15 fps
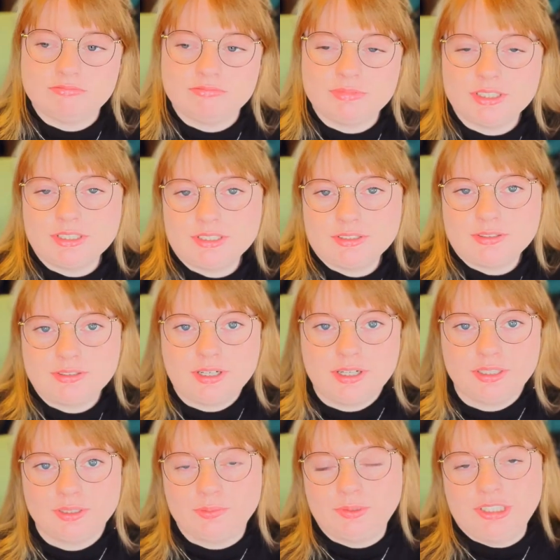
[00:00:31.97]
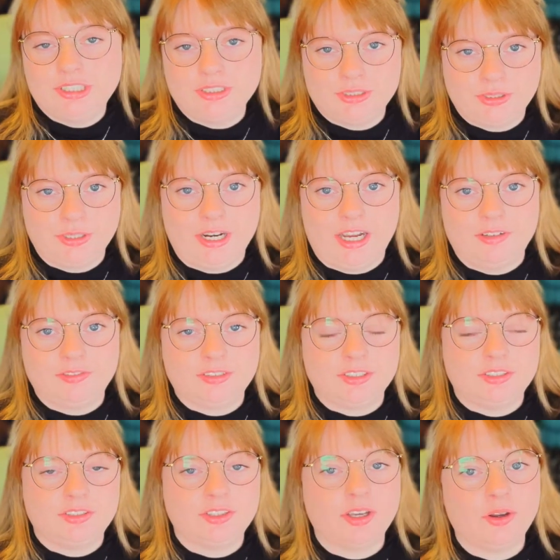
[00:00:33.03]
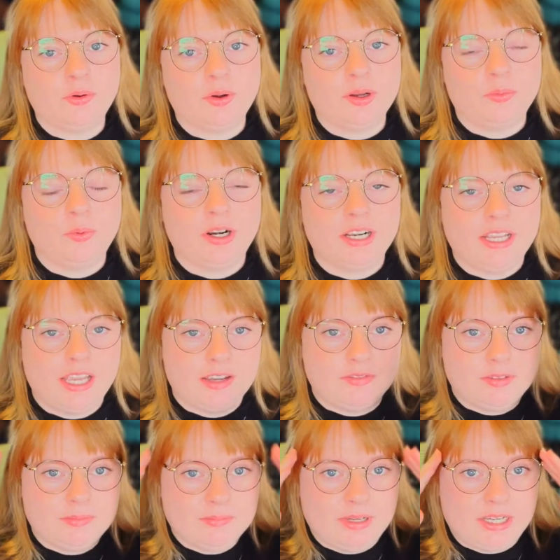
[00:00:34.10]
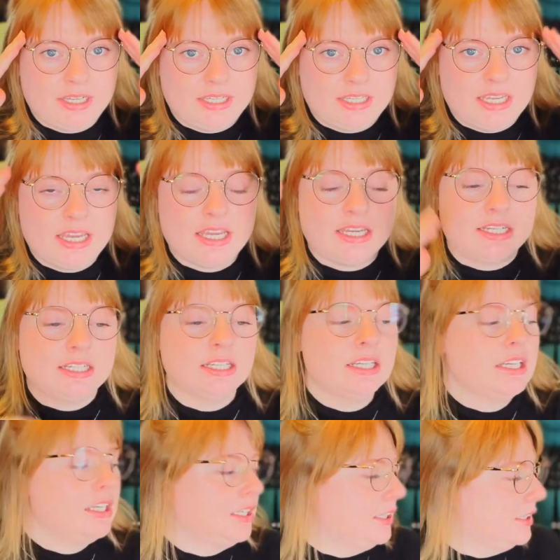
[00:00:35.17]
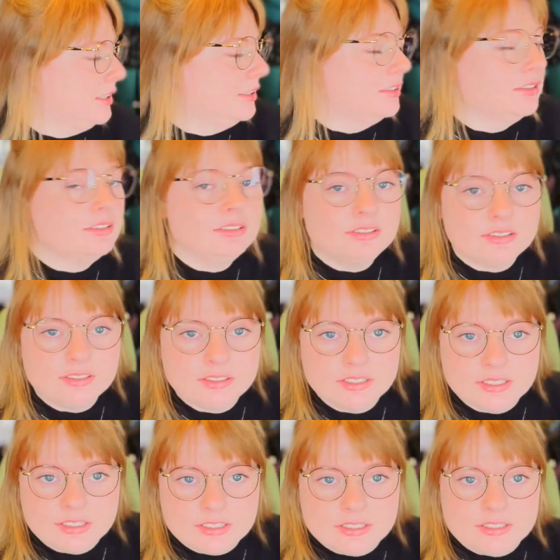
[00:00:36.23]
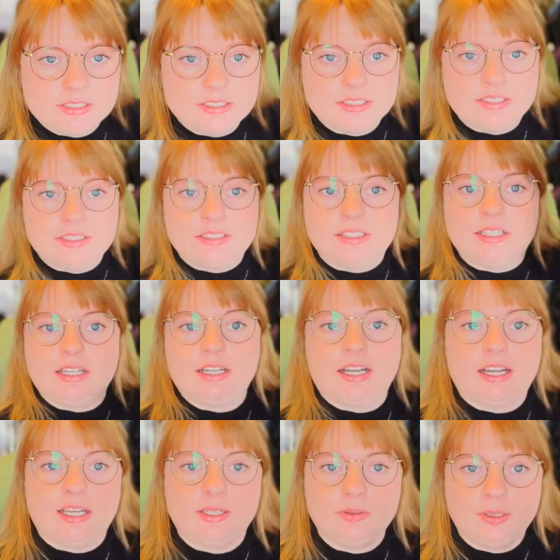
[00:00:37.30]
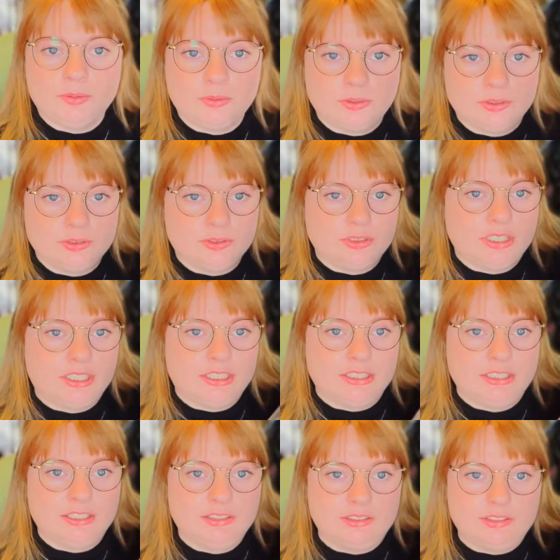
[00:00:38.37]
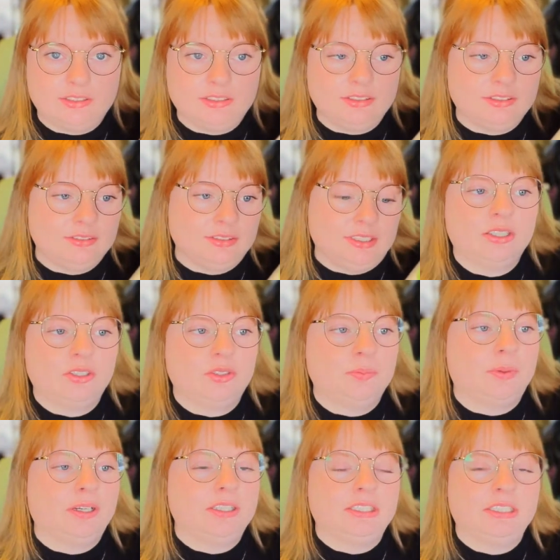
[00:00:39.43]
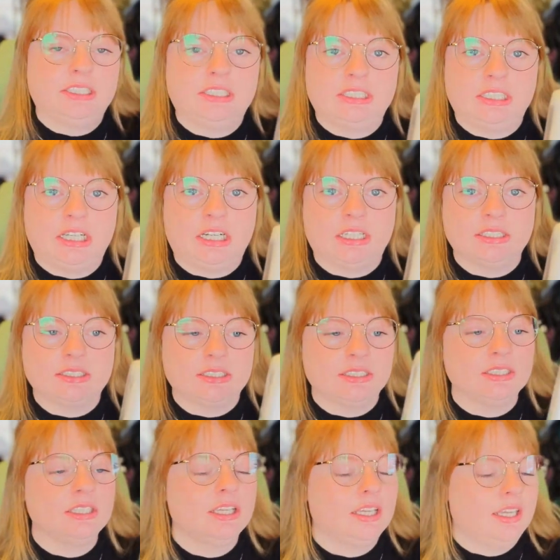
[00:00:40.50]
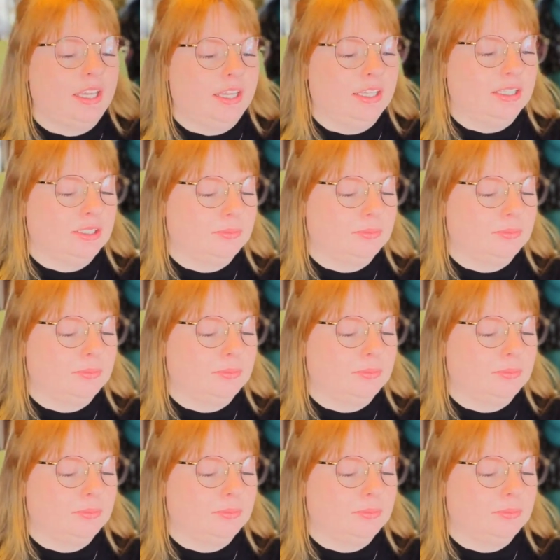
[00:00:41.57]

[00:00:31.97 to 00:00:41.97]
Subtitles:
Halloween craft. So what I have in my head is I am going to take this spun cotton and